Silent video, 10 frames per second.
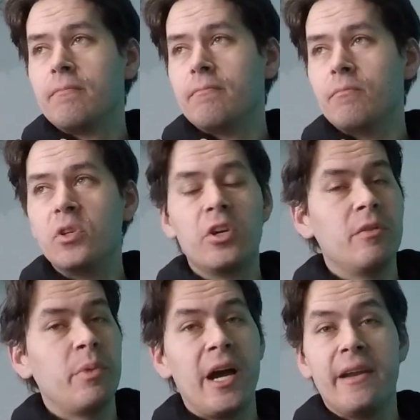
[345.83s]
You can
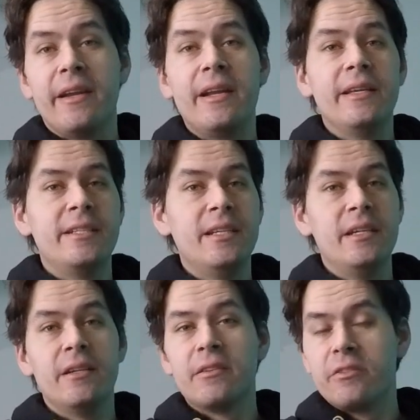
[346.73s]
buy an NAT
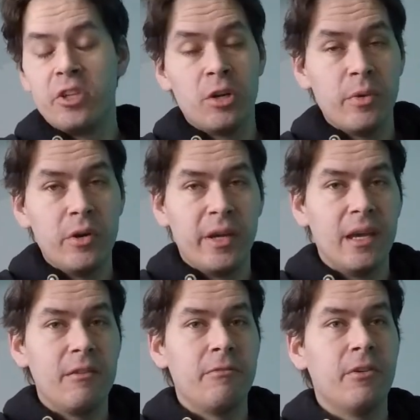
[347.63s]
turbo
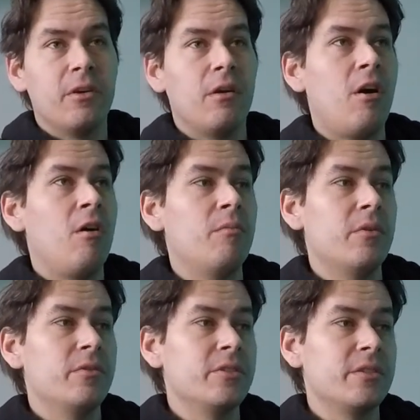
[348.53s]
kit for
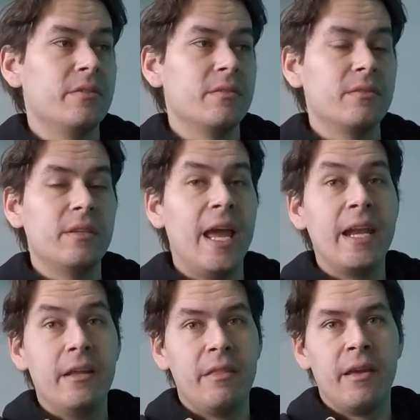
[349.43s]
almost
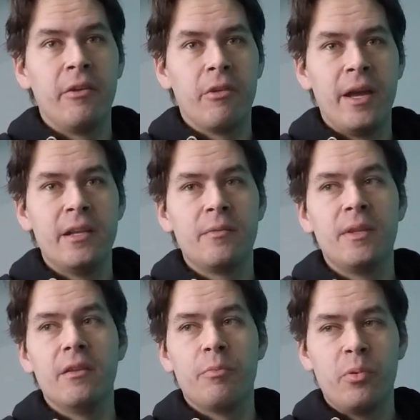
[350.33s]
anything, right? I mean,
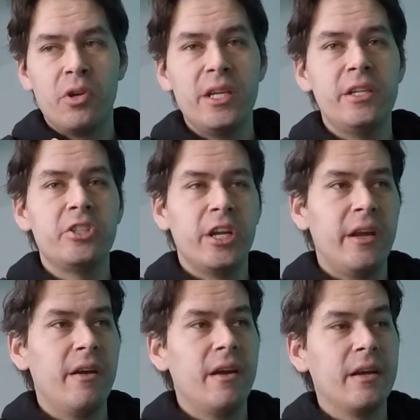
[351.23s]
they're pretty
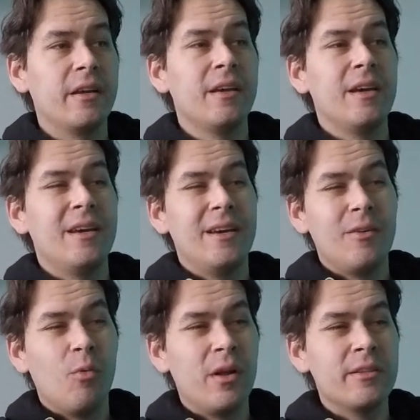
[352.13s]
generic.
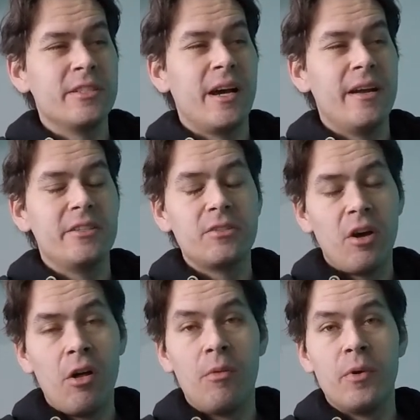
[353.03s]
One size
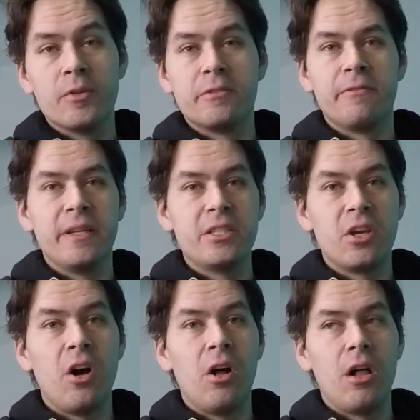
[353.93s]
almost fits
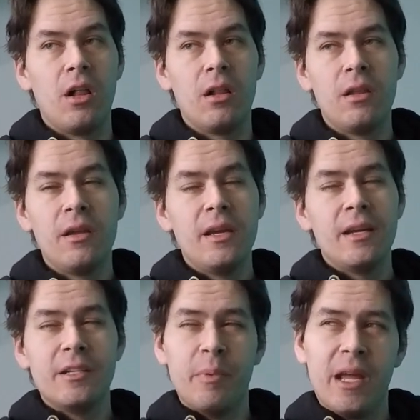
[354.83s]
all,
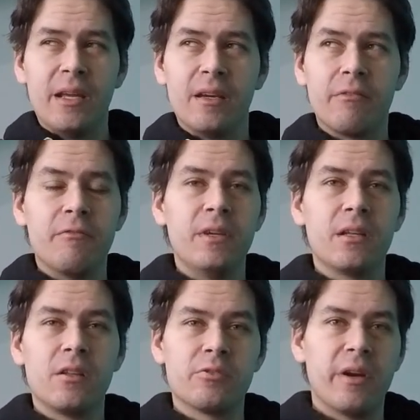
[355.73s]
depending if the
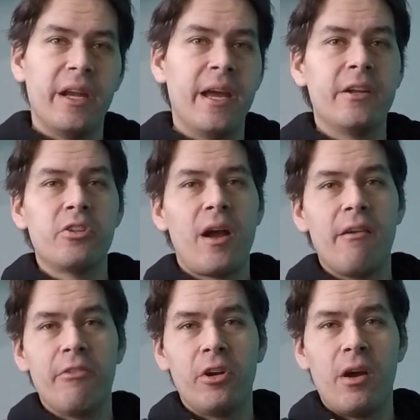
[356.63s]
vehicle's right-hand drive
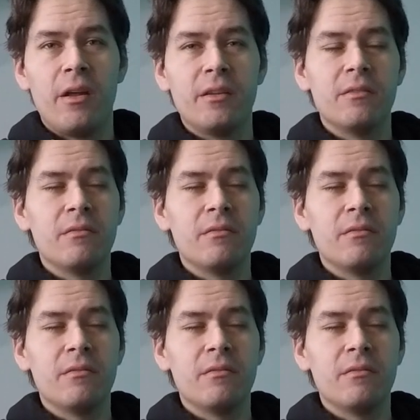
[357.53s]
or not.